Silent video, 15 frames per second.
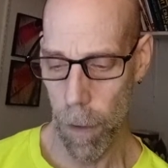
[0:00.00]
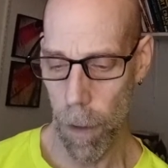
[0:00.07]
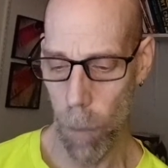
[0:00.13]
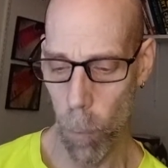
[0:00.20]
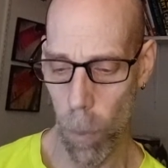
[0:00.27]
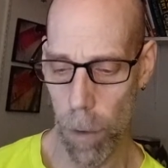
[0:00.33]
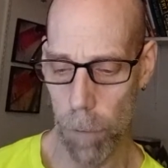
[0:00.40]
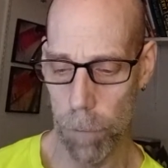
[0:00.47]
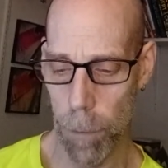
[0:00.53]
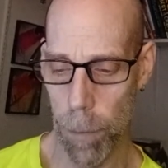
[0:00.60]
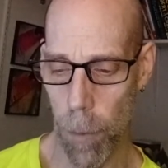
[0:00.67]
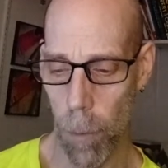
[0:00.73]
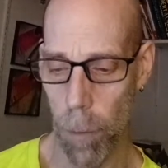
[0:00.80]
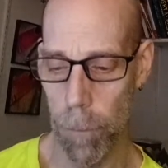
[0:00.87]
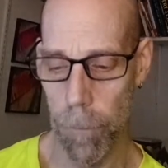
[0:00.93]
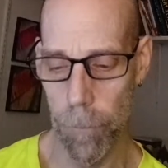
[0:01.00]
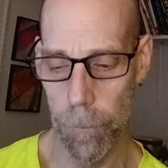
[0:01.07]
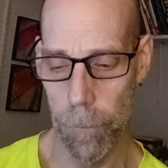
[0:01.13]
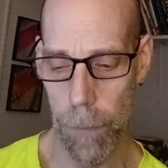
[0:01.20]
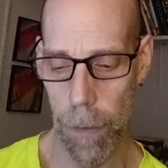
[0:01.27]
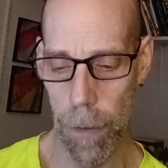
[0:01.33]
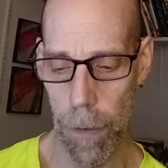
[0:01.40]
wonderful poem
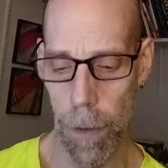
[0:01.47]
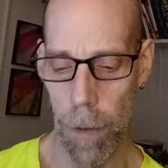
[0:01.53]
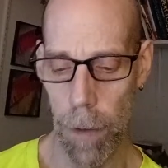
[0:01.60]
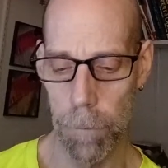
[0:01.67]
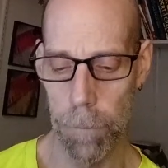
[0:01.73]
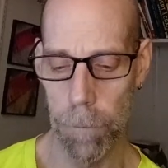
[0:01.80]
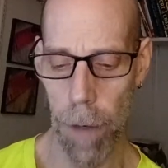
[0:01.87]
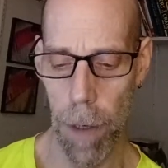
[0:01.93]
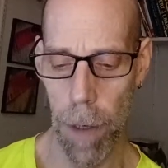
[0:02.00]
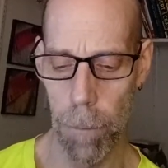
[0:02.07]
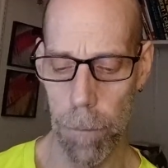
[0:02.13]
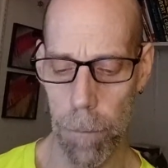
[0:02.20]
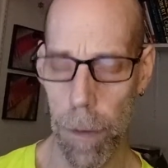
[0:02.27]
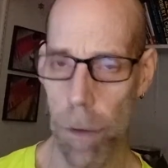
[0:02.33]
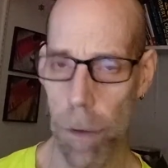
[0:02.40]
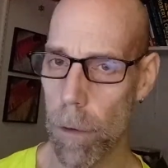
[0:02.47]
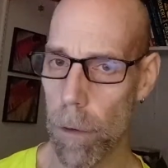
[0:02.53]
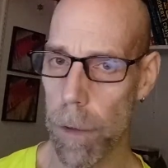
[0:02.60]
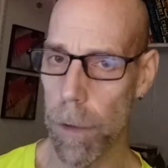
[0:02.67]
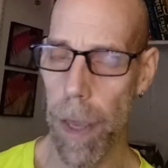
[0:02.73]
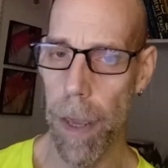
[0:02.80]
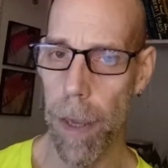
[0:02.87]
from the
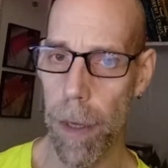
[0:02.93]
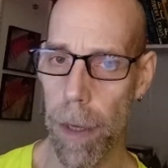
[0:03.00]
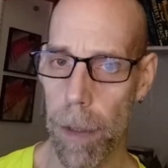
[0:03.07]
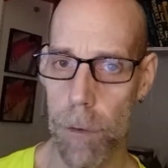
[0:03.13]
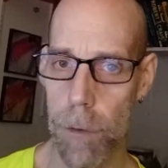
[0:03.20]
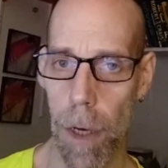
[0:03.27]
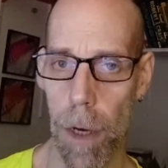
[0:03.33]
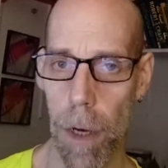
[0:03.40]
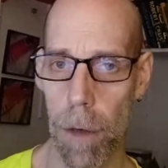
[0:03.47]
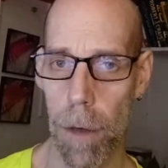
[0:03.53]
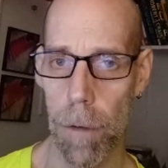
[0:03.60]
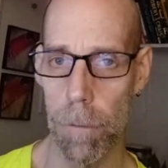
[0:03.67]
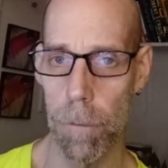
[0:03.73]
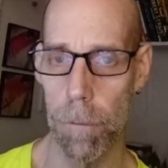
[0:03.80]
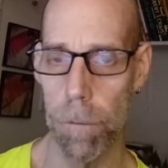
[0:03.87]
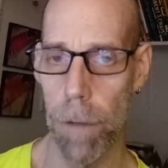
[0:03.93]
early age of